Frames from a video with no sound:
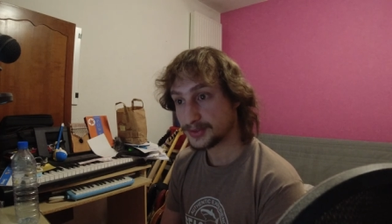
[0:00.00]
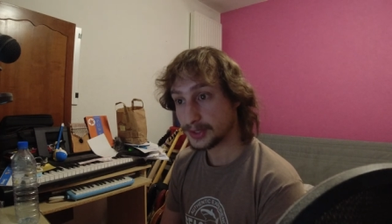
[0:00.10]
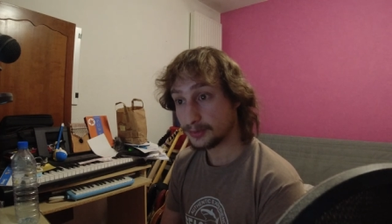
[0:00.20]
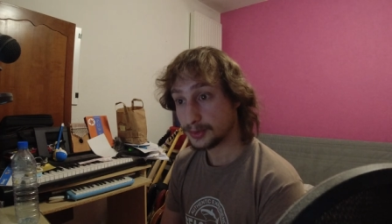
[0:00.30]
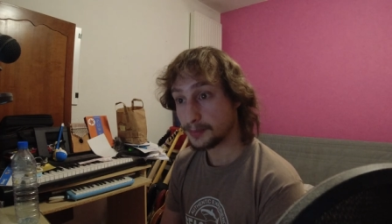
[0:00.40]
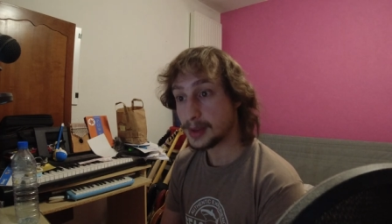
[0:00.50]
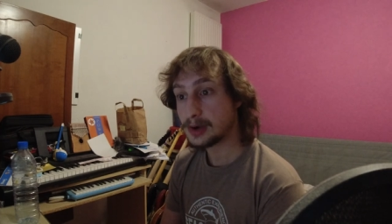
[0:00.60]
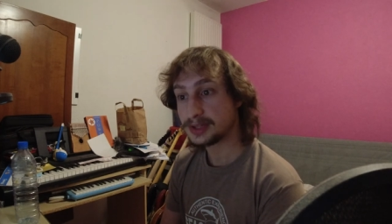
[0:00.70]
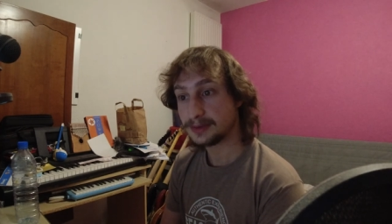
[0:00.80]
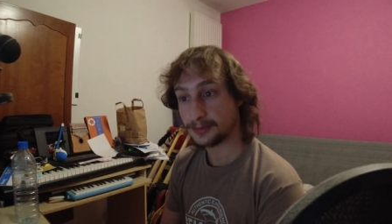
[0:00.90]
I've sung the
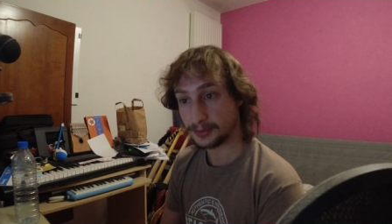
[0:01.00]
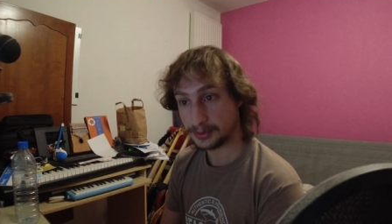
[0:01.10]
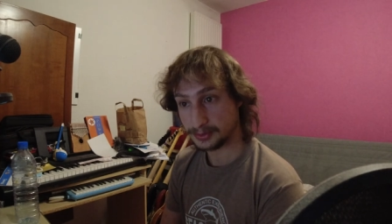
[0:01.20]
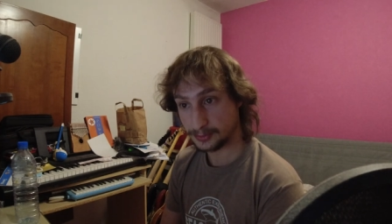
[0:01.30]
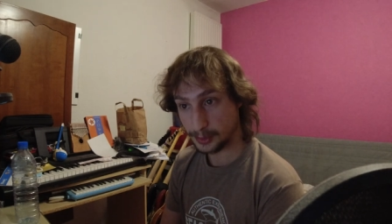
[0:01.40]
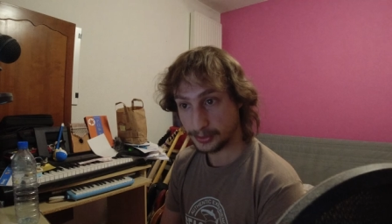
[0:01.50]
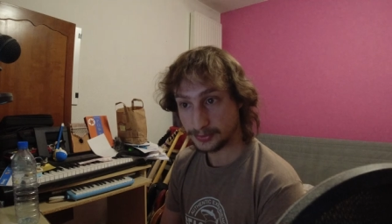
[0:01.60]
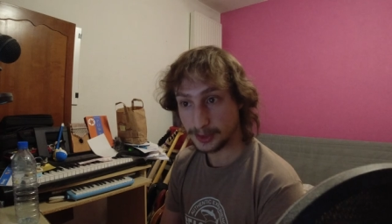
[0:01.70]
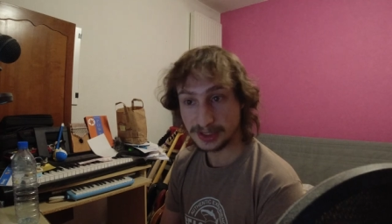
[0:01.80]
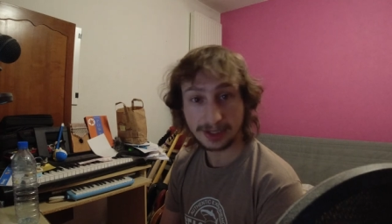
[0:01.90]
melody for this
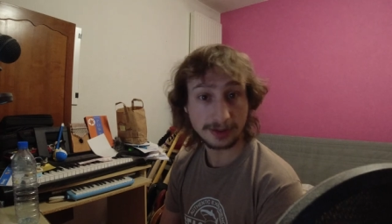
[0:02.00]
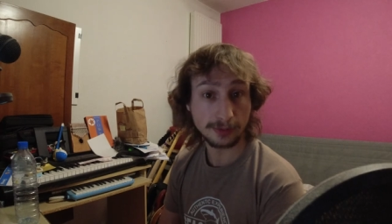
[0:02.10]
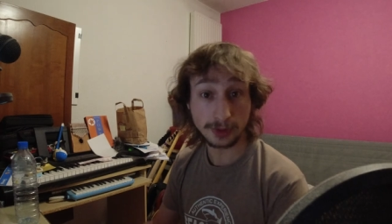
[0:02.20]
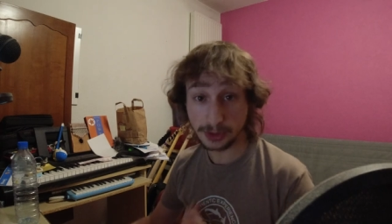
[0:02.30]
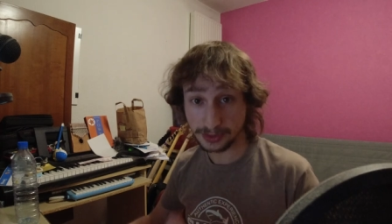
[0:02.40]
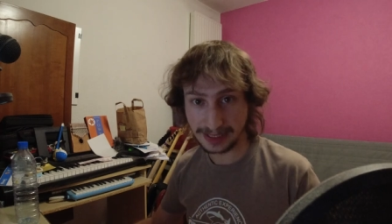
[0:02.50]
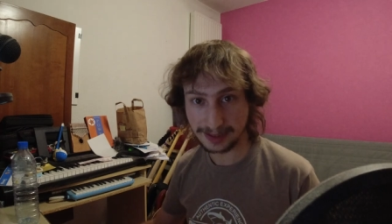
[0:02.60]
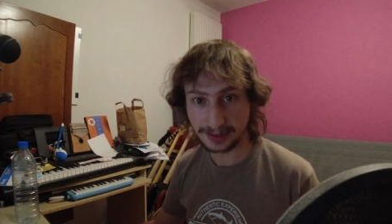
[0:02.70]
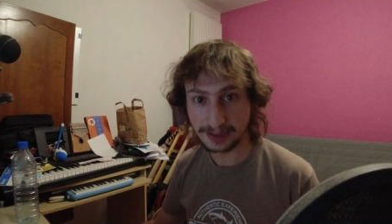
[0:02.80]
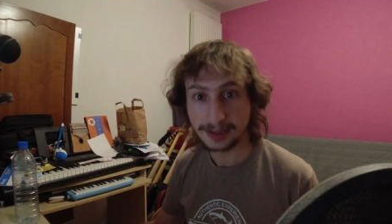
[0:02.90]
word, which is which
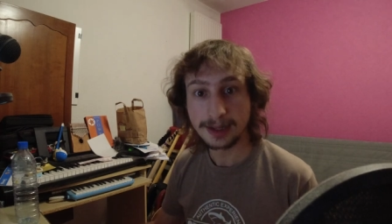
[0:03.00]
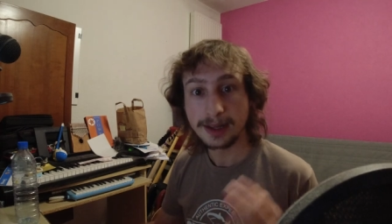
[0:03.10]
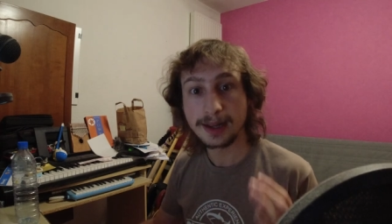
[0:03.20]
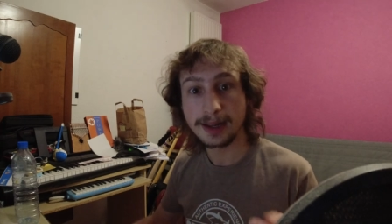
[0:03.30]
goes like this.